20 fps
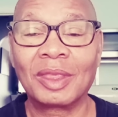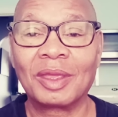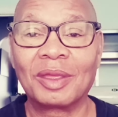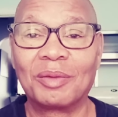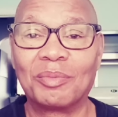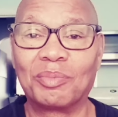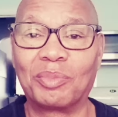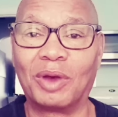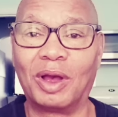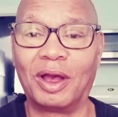
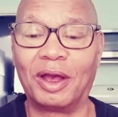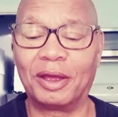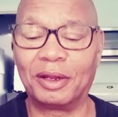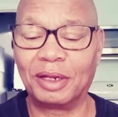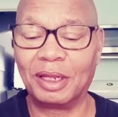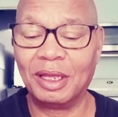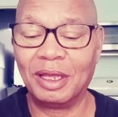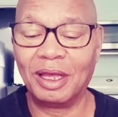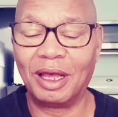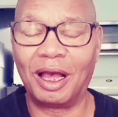
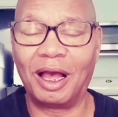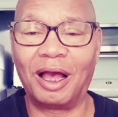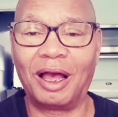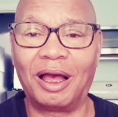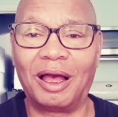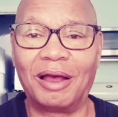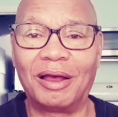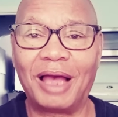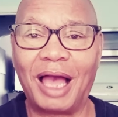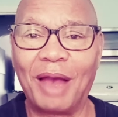But
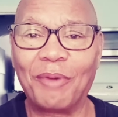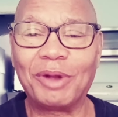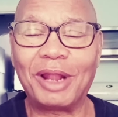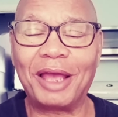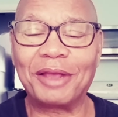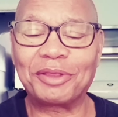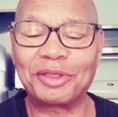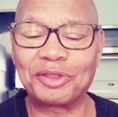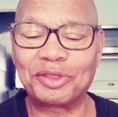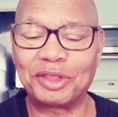I would
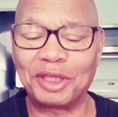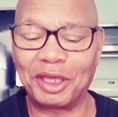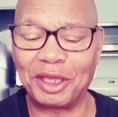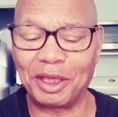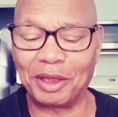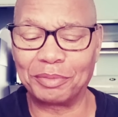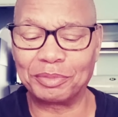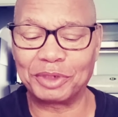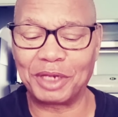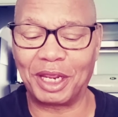like to see
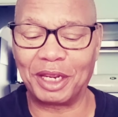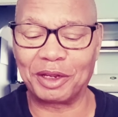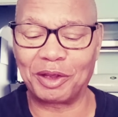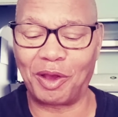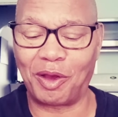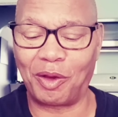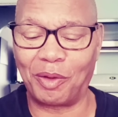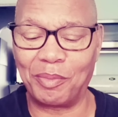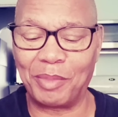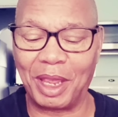him take
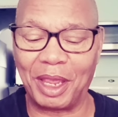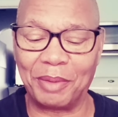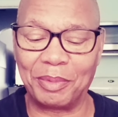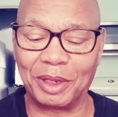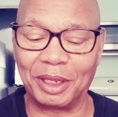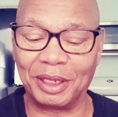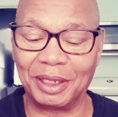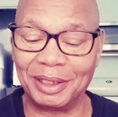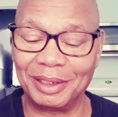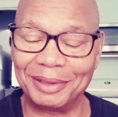on
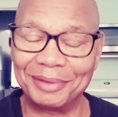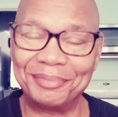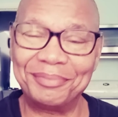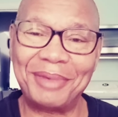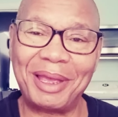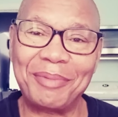maybe